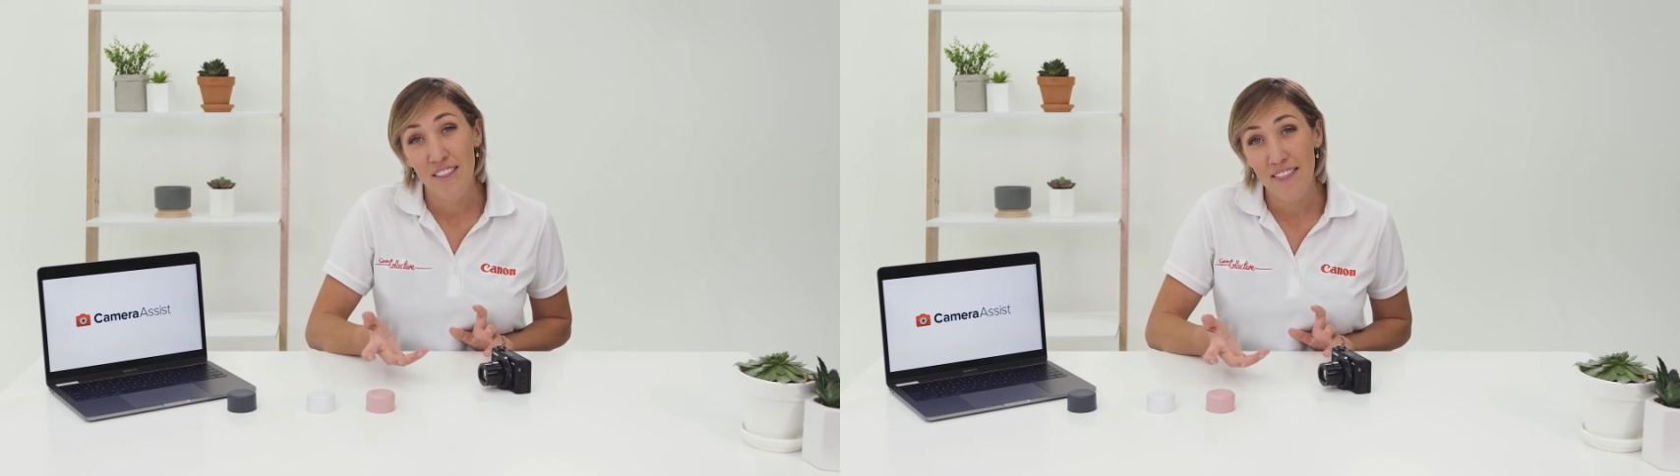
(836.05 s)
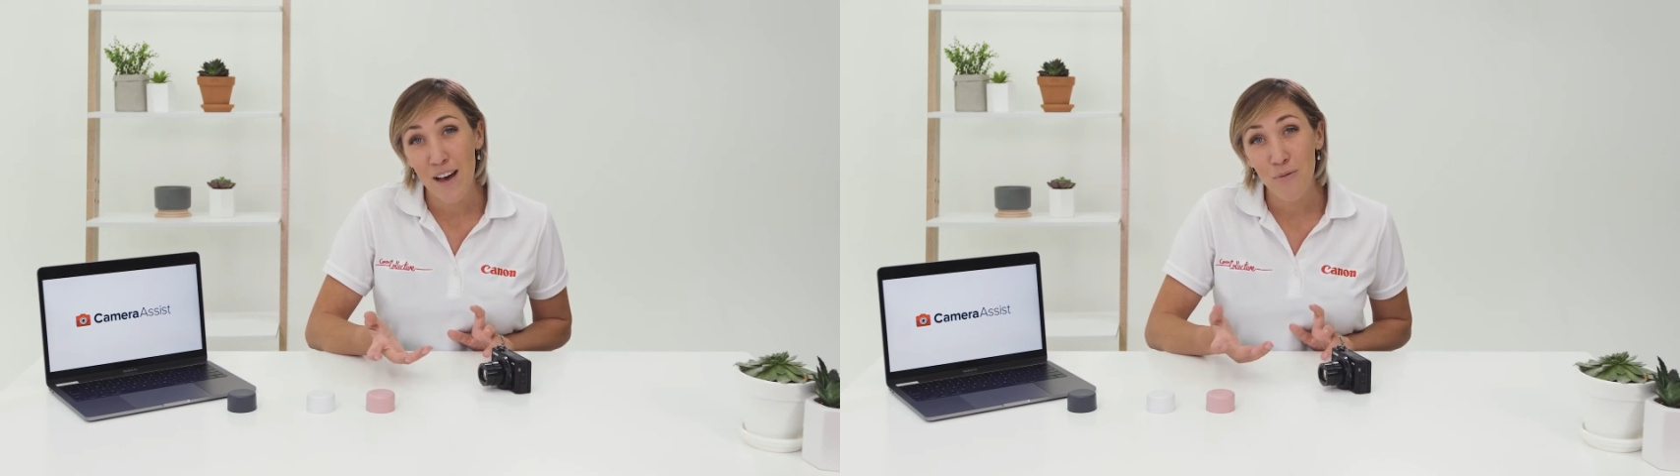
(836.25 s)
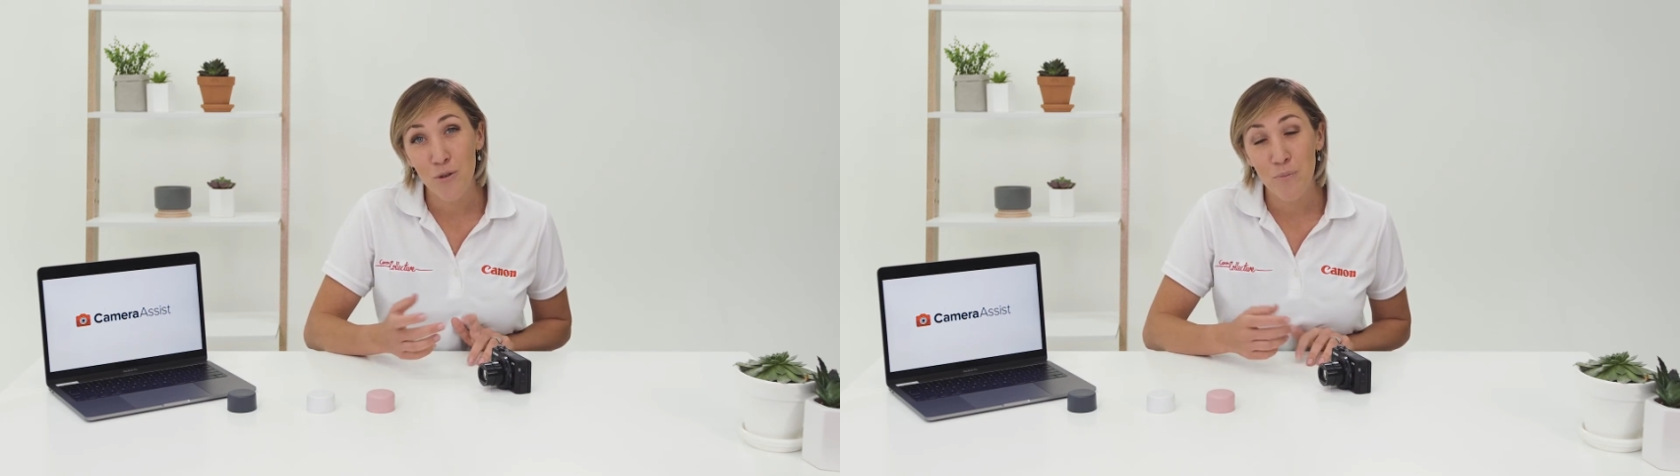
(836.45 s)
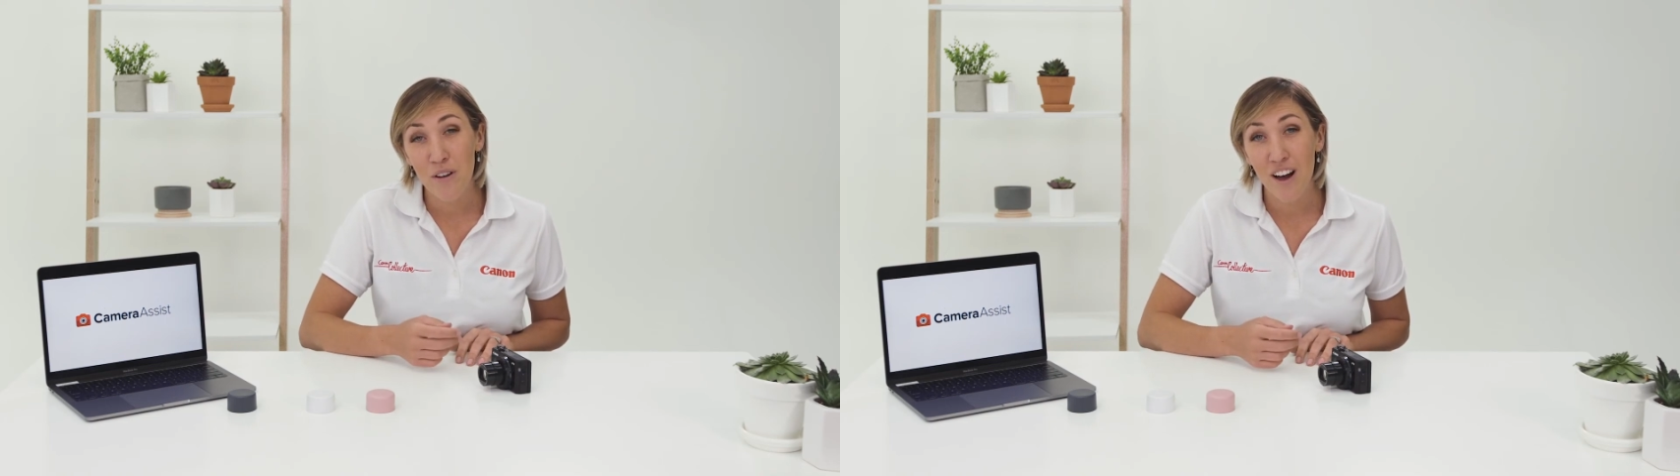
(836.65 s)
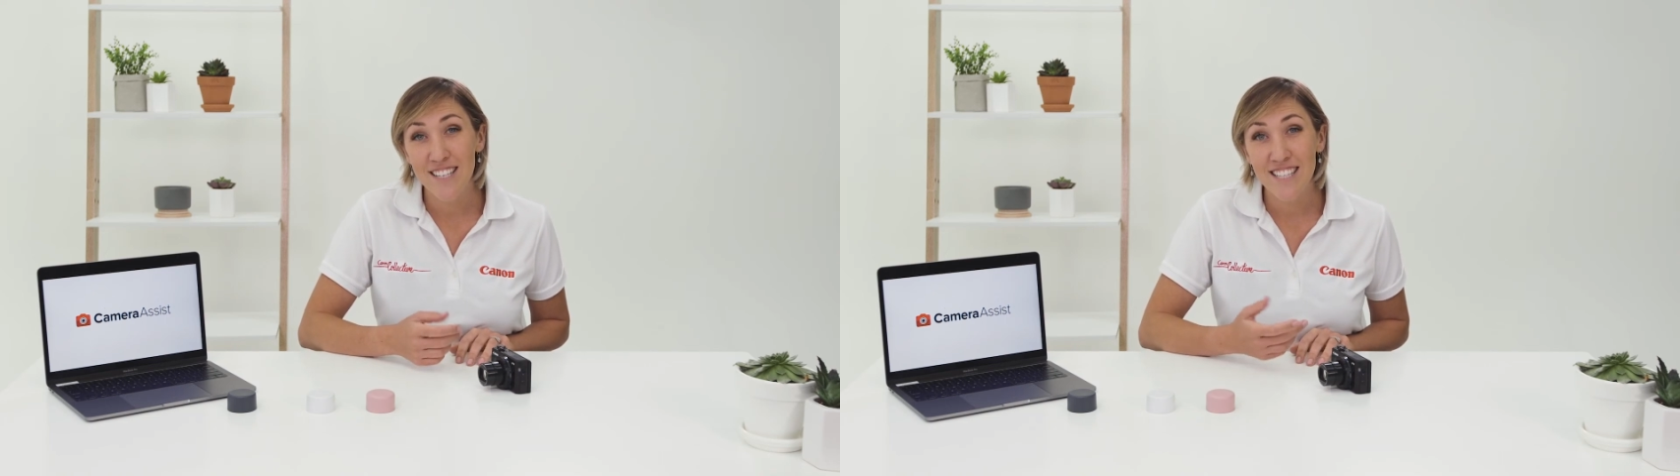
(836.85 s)
That would
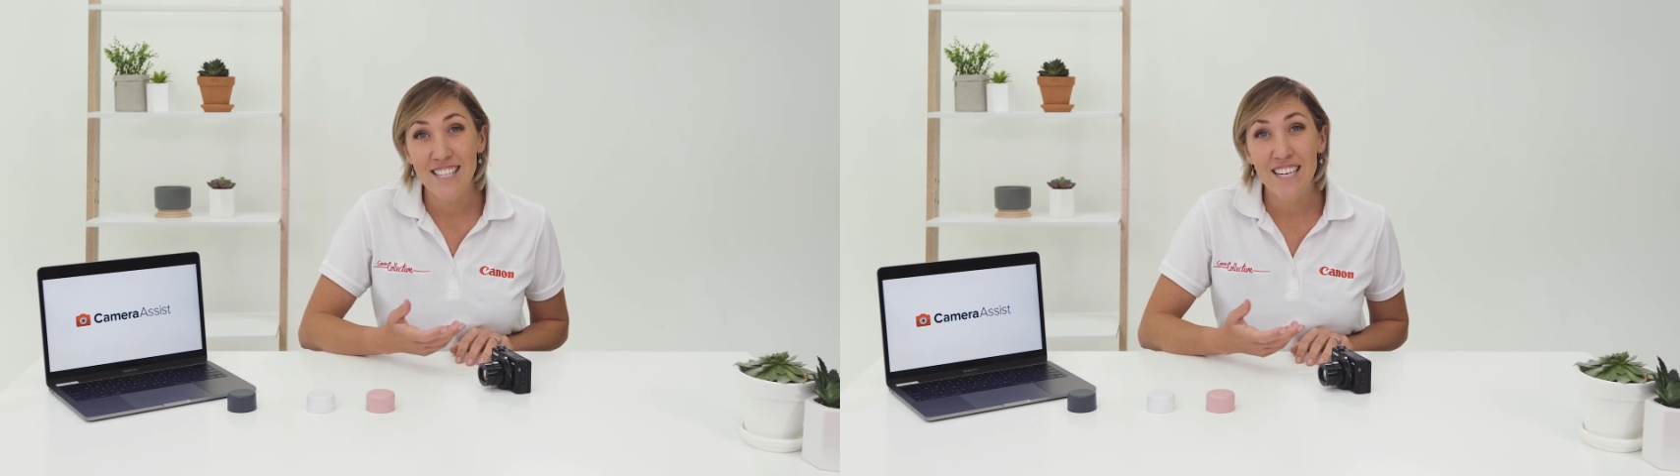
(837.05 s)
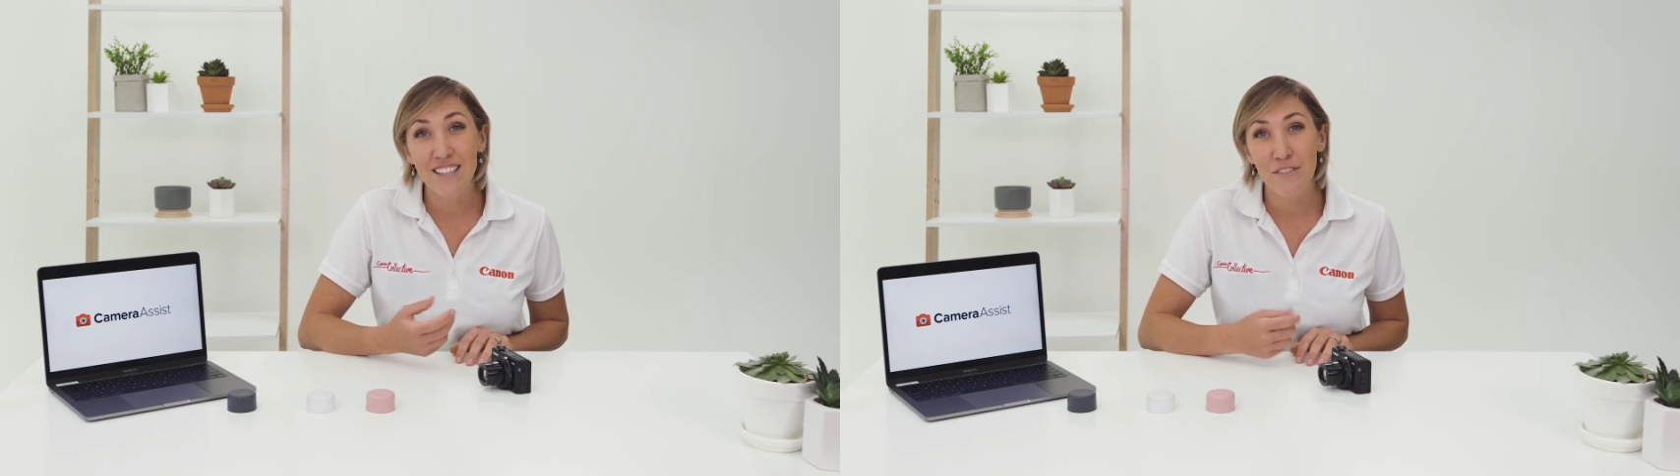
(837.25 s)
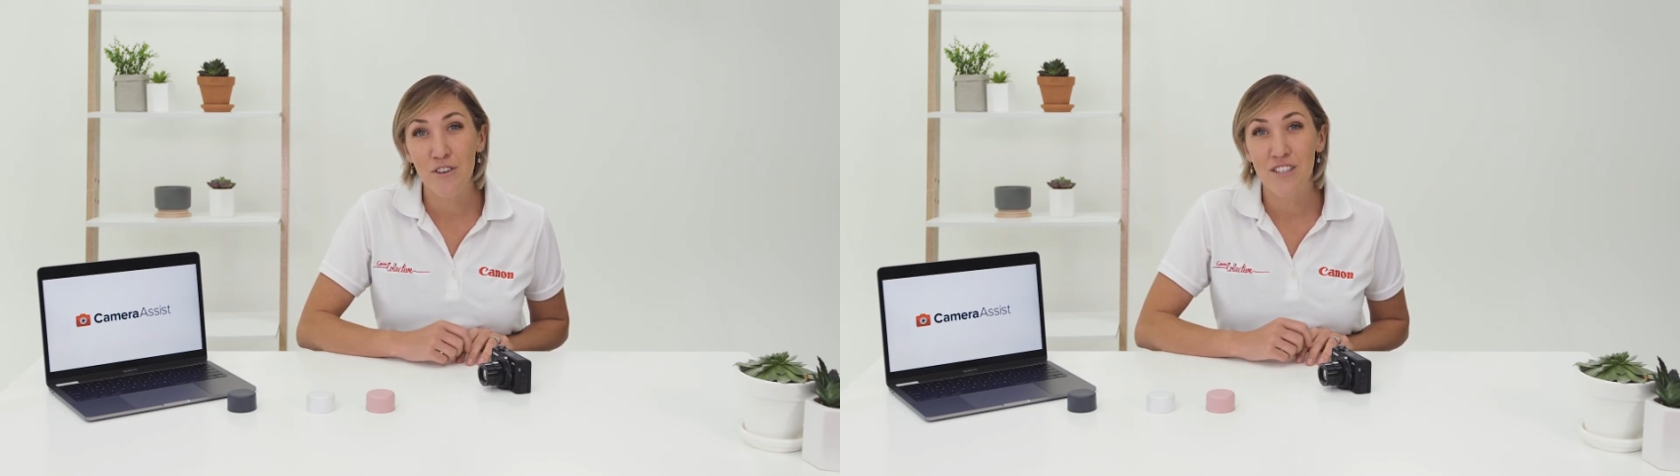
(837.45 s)
be ideal if you're